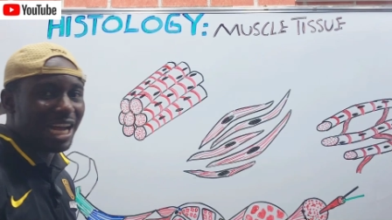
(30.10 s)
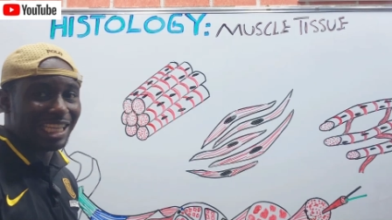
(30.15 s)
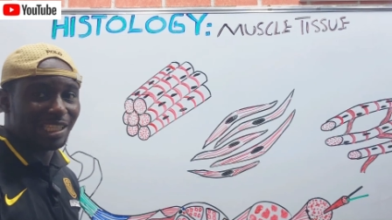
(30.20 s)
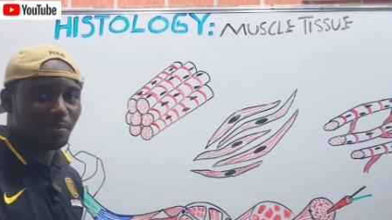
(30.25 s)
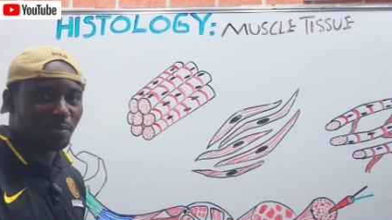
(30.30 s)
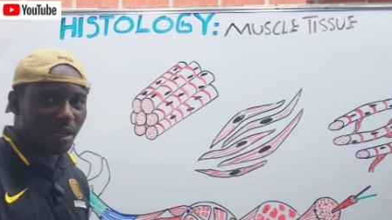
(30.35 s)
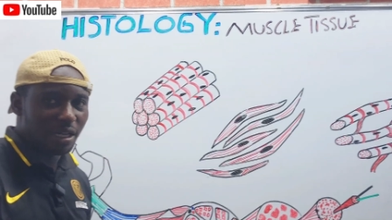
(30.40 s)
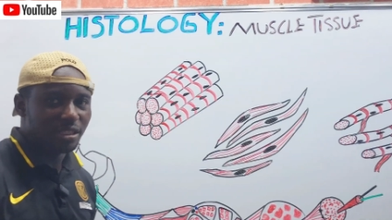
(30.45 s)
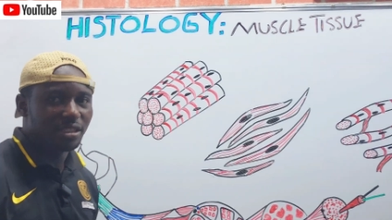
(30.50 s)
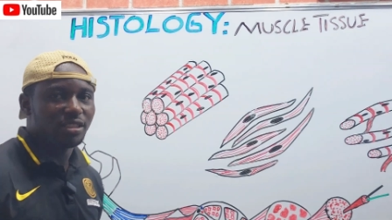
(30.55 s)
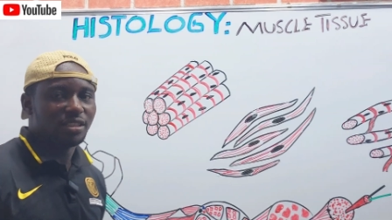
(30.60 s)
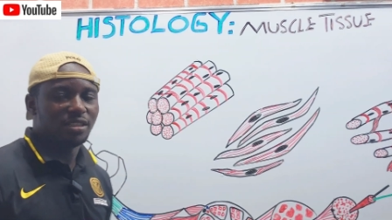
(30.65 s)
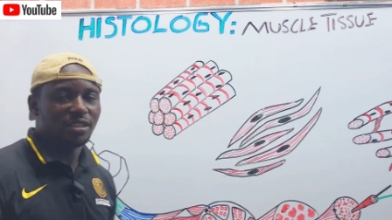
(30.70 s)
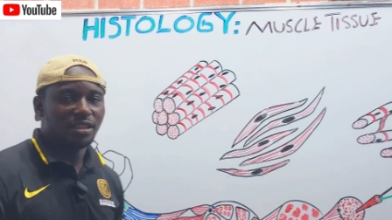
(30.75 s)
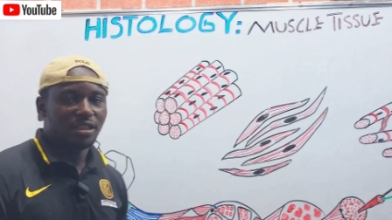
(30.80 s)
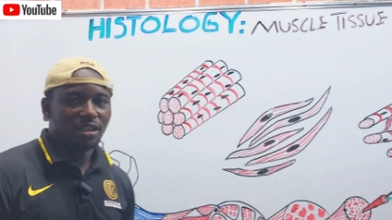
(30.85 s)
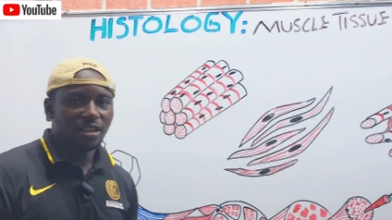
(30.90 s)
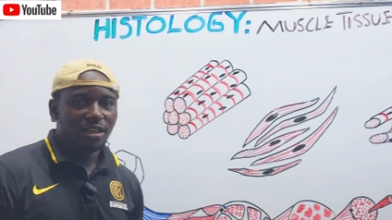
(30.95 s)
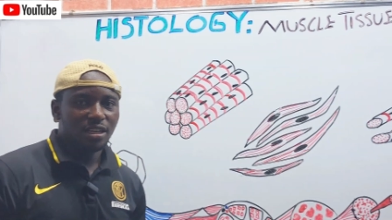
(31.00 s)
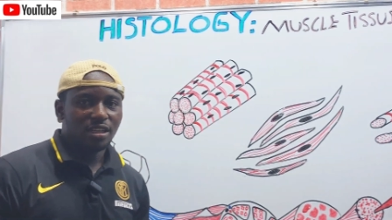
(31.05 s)
aspect,
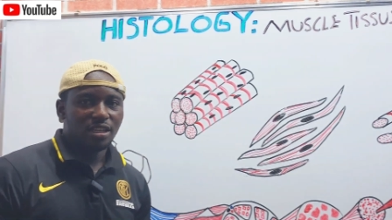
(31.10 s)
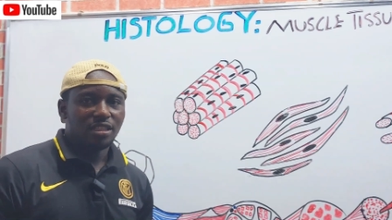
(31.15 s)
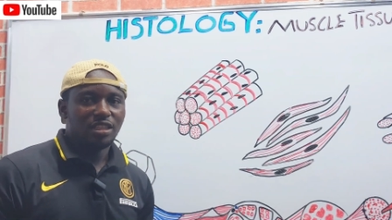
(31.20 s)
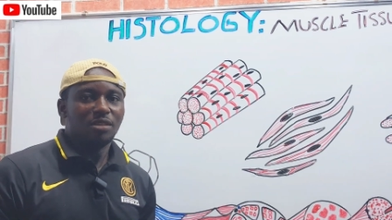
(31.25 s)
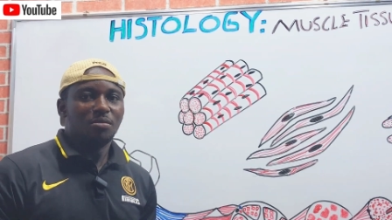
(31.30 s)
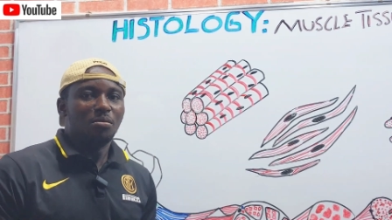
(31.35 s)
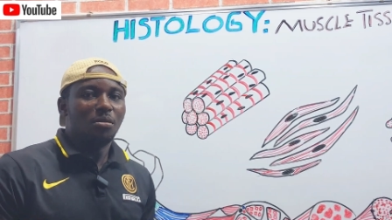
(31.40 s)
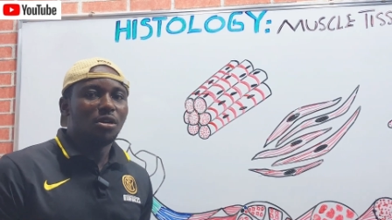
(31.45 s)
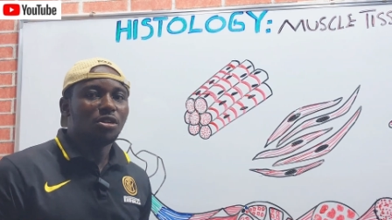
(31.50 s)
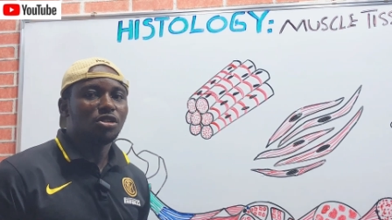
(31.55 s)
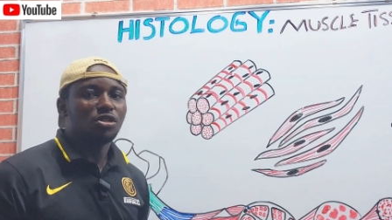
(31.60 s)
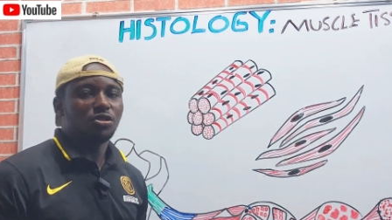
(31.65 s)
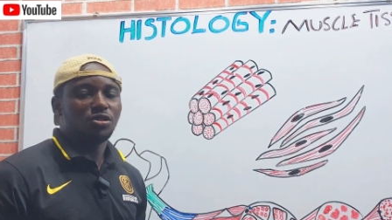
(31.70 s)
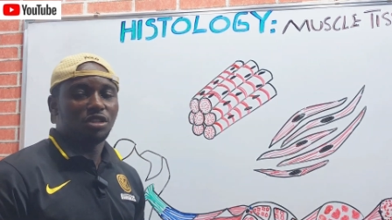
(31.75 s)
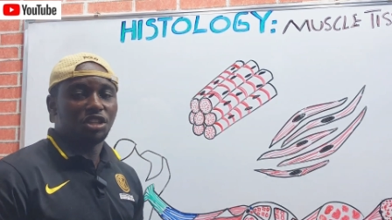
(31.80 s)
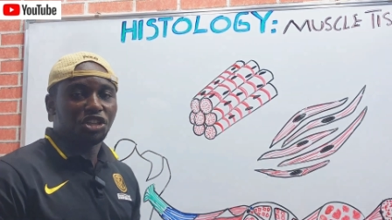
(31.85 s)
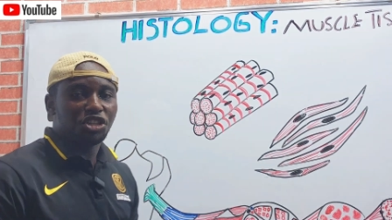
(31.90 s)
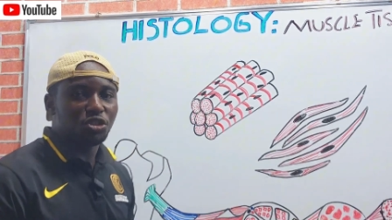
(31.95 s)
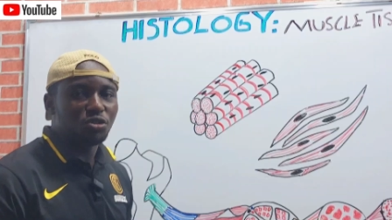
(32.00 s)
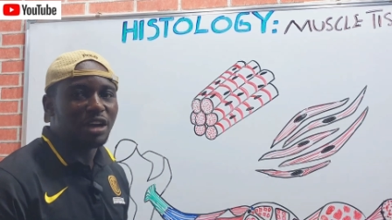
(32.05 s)
the muscle
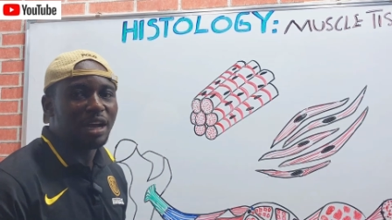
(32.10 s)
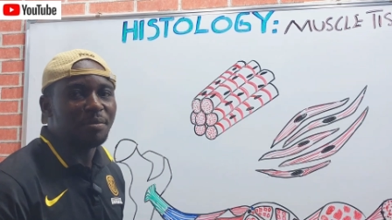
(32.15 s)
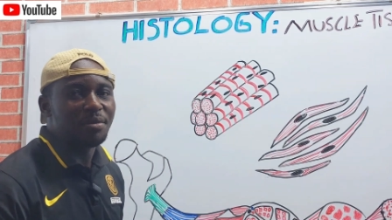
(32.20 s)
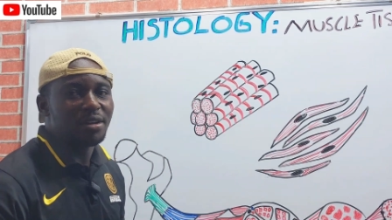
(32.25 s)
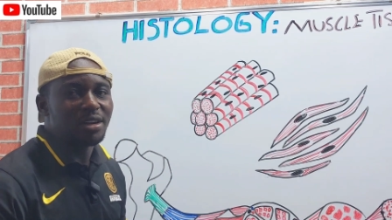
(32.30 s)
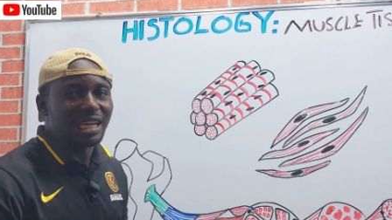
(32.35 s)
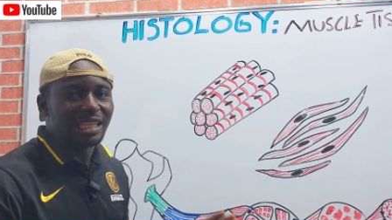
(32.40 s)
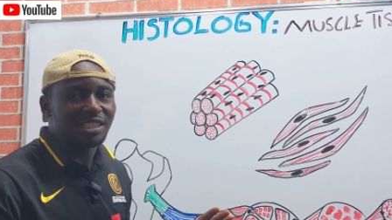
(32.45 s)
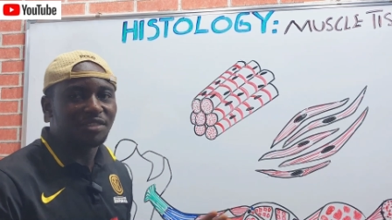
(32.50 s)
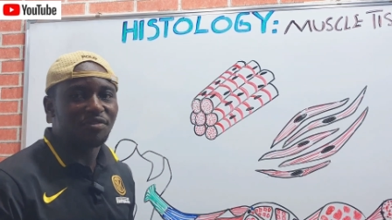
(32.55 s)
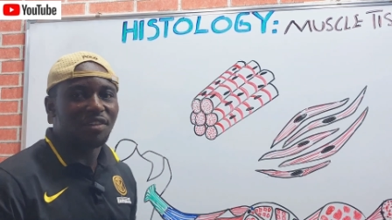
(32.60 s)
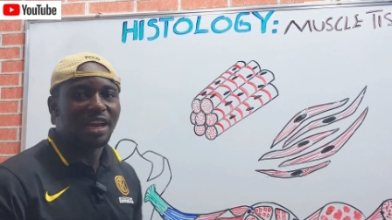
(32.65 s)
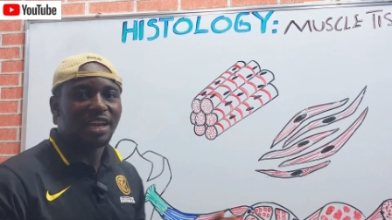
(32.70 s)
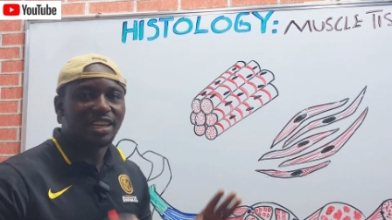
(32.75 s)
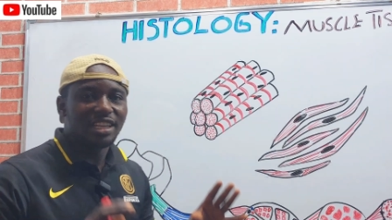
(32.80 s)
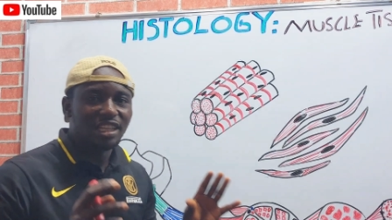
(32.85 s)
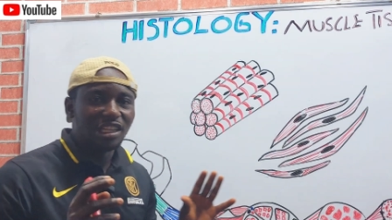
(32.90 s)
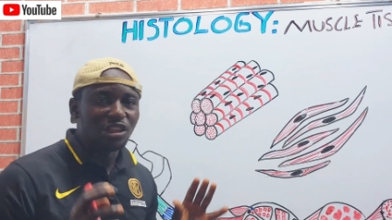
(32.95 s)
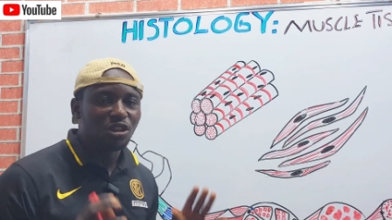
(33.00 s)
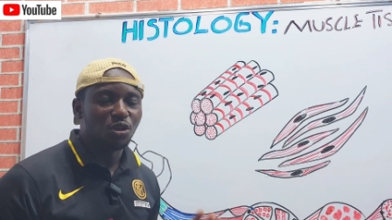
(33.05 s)
tissue have been classified
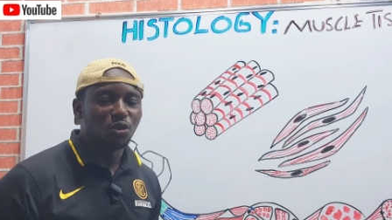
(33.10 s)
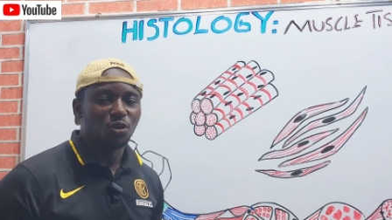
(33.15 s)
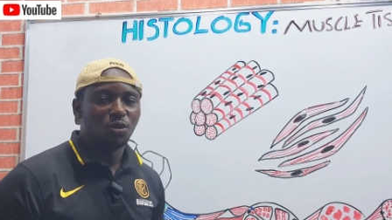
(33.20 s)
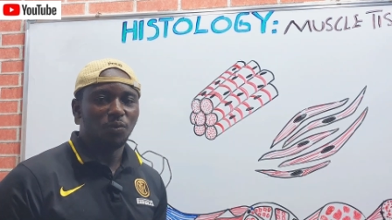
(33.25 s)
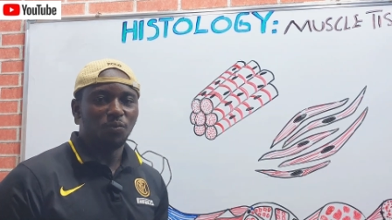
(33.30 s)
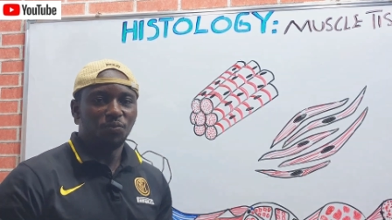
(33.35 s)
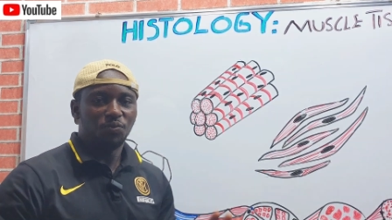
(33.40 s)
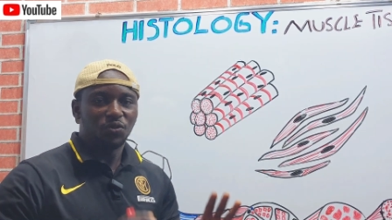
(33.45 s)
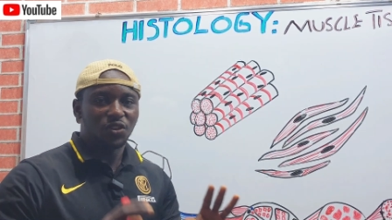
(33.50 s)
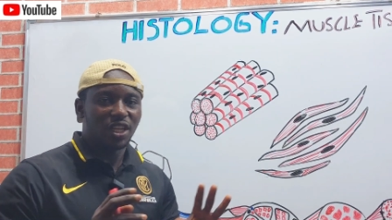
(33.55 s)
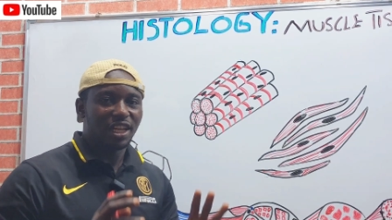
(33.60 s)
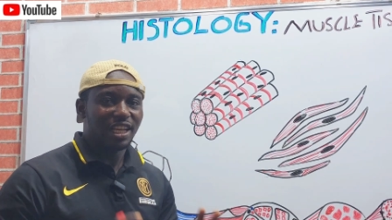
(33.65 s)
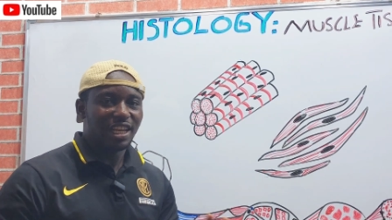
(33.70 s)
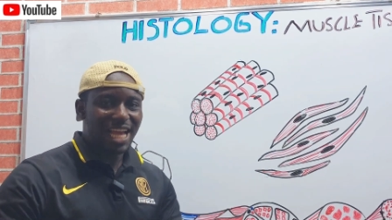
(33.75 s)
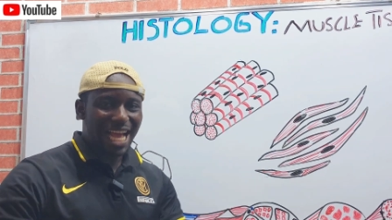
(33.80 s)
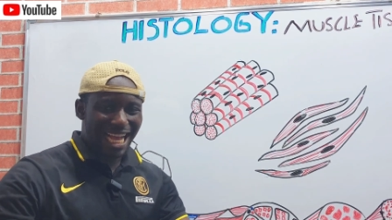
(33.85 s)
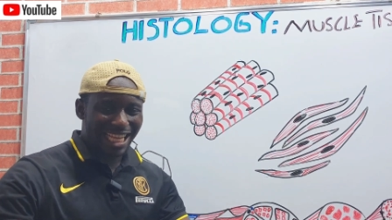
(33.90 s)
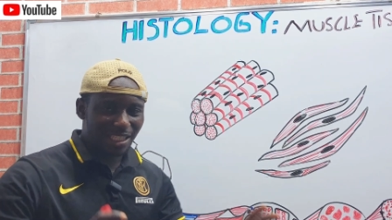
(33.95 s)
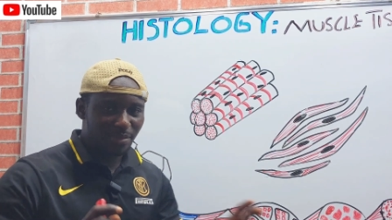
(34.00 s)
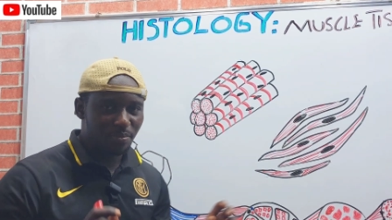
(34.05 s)
into three
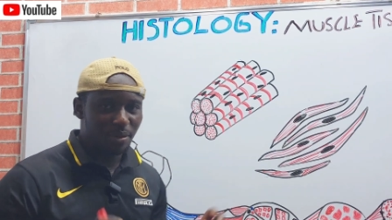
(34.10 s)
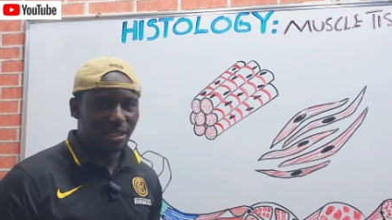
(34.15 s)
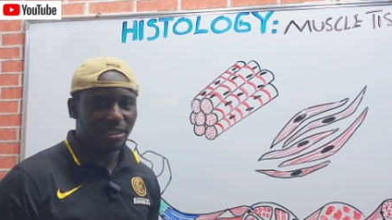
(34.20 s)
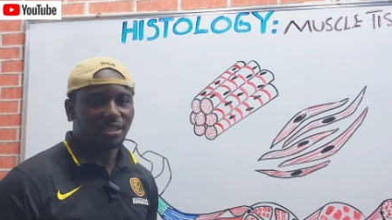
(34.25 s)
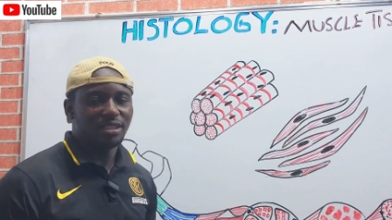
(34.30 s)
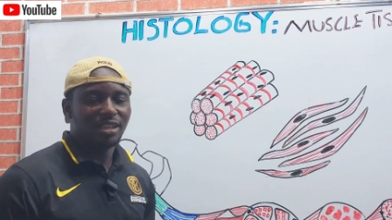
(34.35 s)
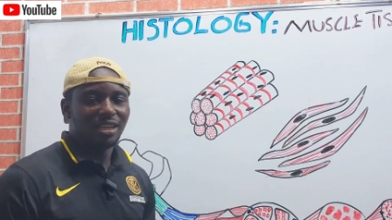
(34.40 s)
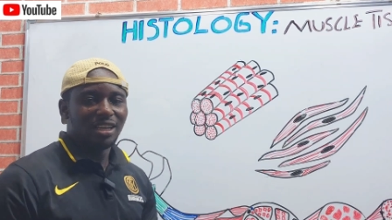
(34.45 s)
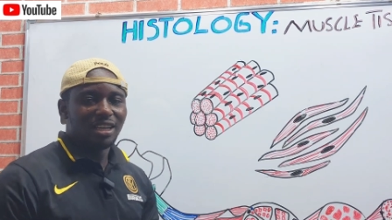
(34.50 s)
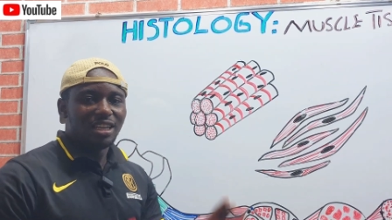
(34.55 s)
aspects,